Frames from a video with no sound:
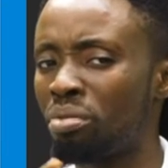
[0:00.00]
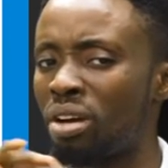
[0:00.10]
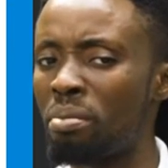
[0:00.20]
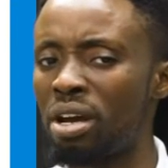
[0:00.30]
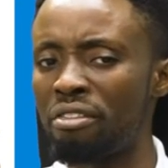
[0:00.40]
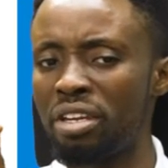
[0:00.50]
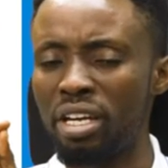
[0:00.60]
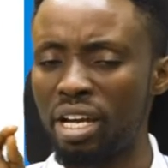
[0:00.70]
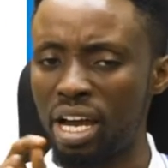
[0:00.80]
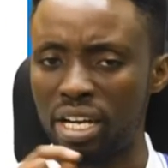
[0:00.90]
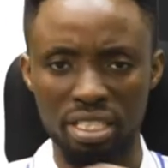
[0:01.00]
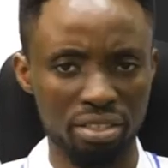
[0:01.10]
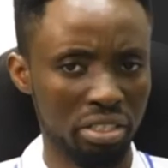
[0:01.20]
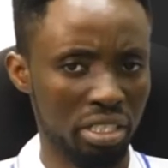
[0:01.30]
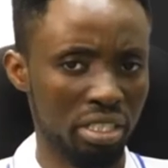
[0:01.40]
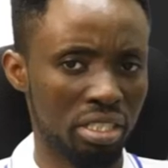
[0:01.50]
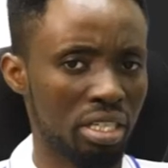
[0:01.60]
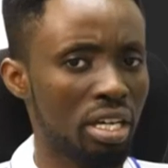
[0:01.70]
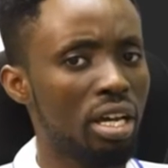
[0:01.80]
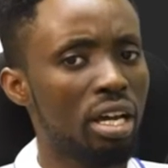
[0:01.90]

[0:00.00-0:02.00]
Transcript: primary activities,